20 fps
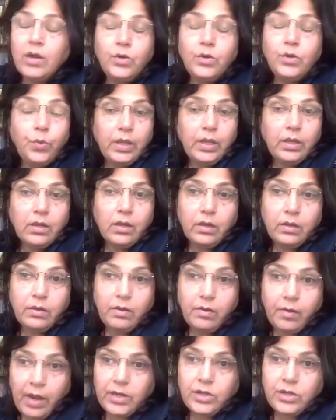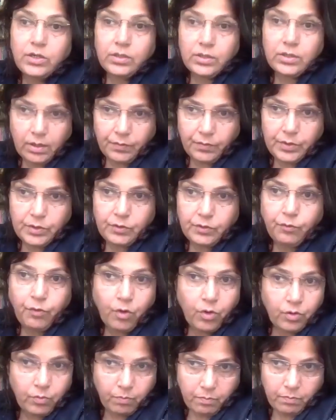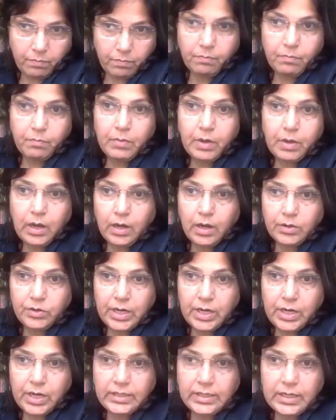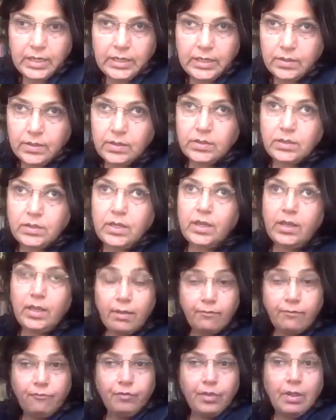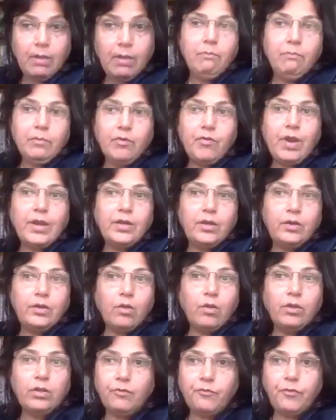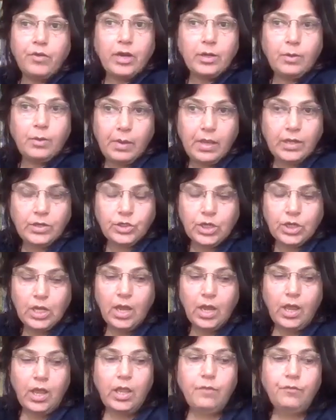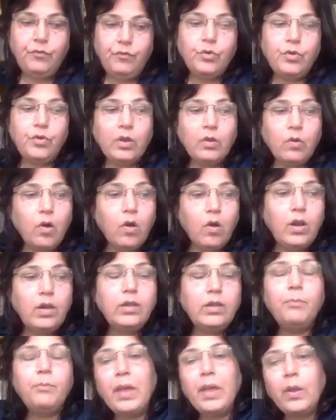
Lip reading: Publishers now are doing a great service for translators. They give them credit on the front page.